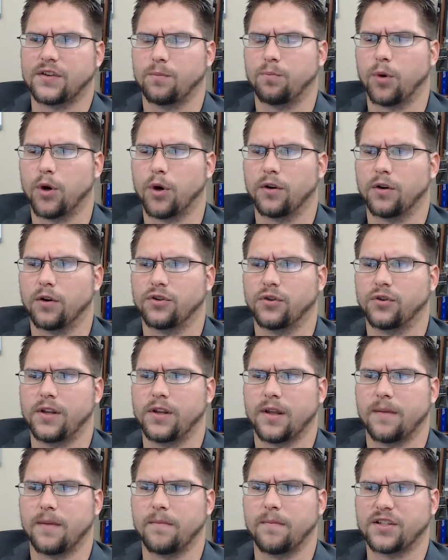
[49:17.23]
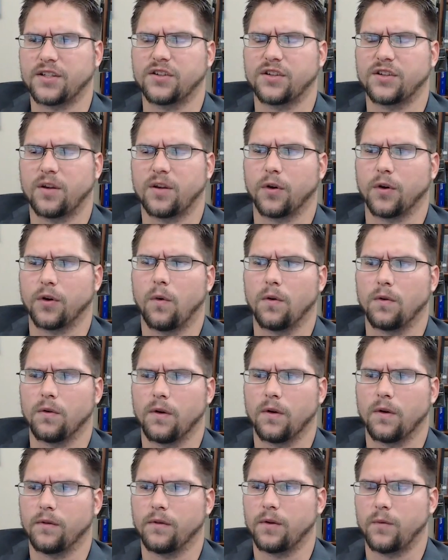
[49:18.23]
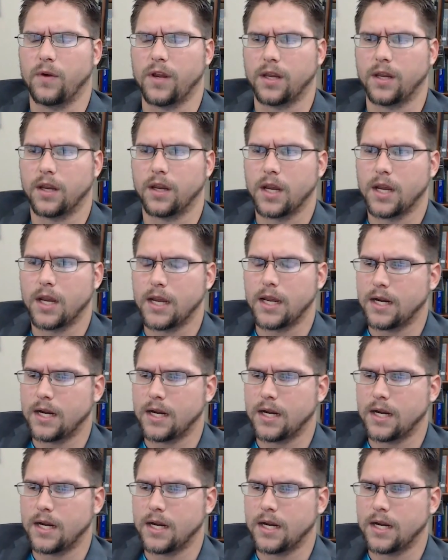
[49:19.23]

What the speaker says: the burger joint that messes up your order every week,